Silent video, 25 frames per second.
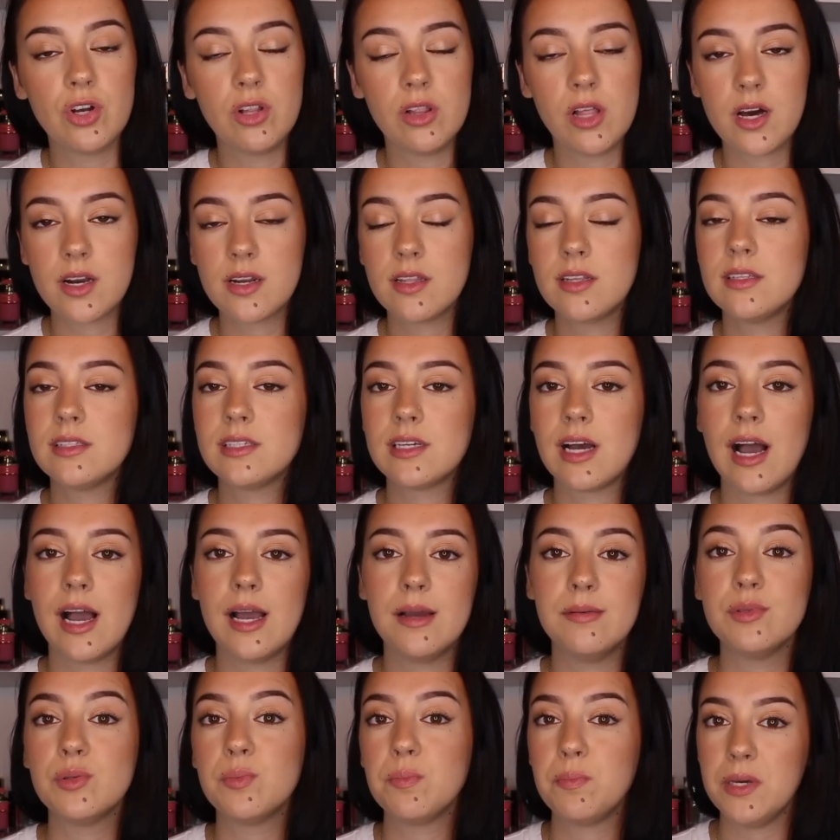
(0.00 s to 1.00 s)
A lot of the
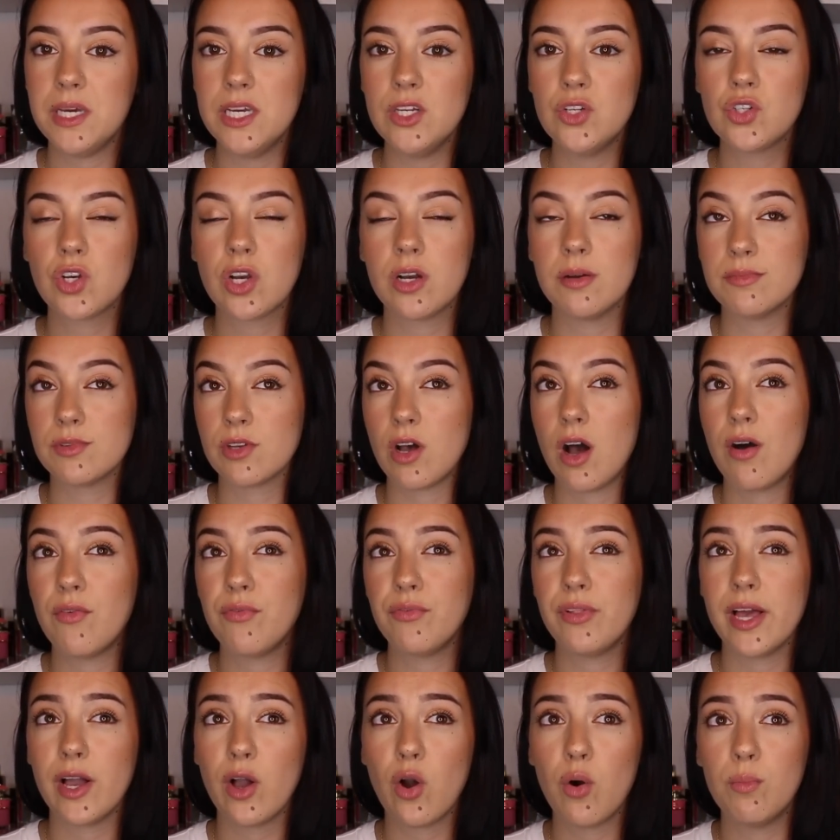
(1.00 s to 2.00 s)
times peach comes
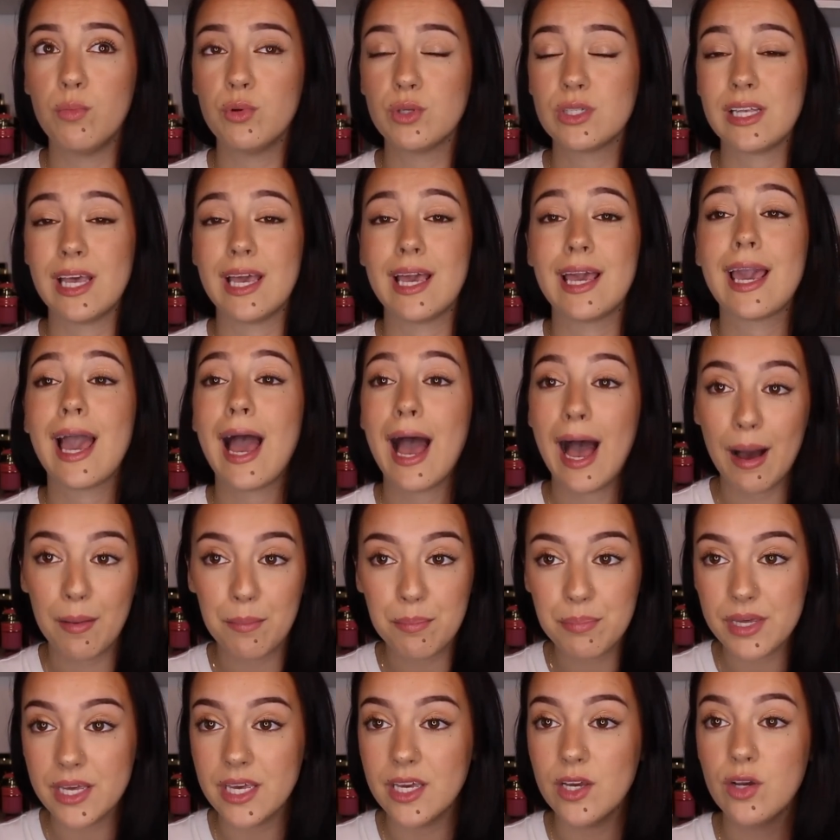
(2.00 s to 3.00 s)
off like almost like cat
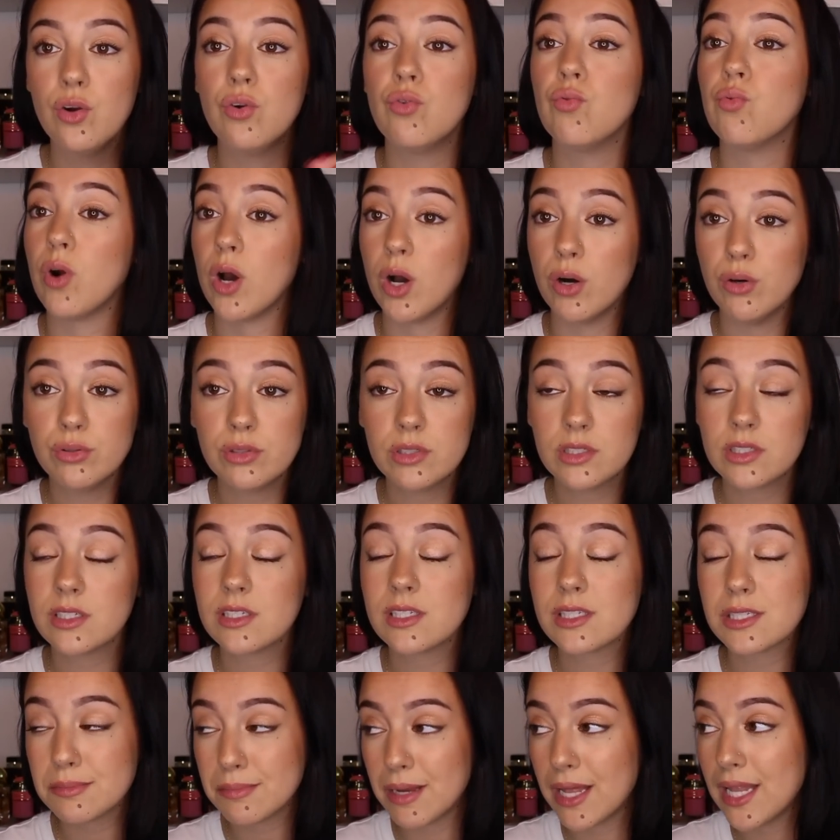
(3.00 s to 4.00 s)
pee, gross
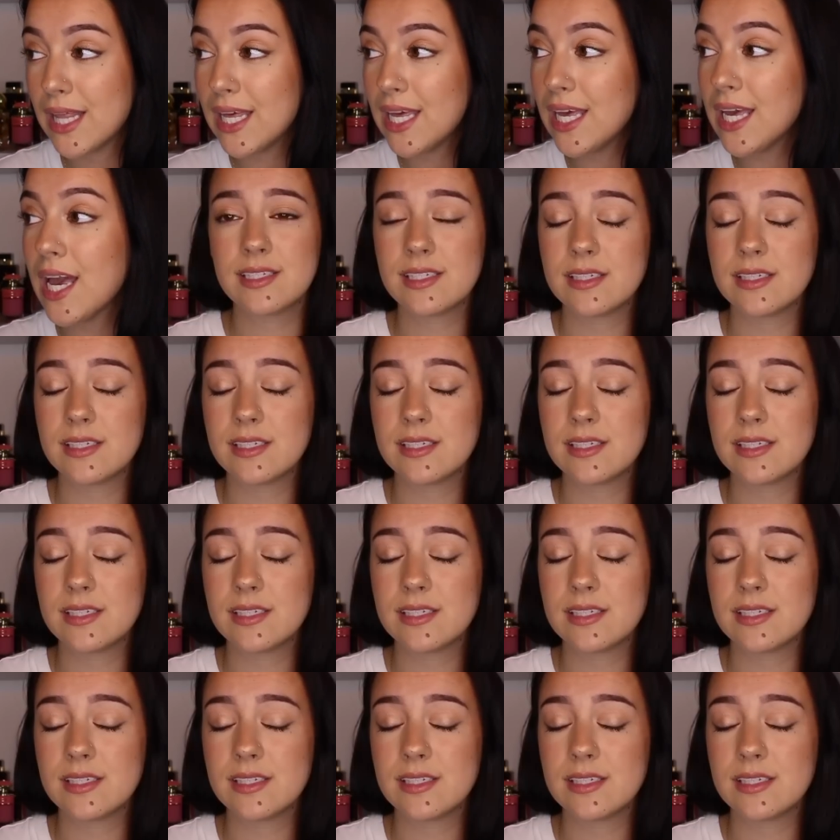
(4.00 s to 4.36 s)
smelling.